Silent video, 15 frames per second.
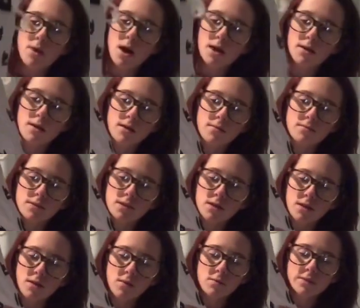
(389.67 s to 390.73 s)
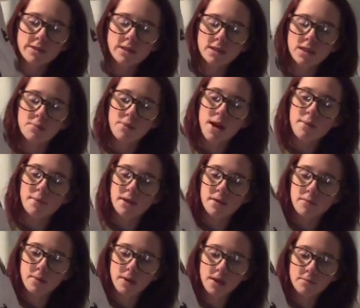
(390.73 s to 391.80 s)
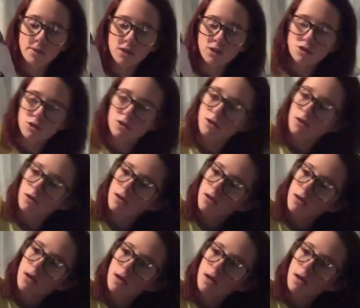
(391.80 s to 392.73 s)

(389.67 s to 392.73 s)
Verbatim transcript: bottoms, it almost looks like Batman, but I'm not sure,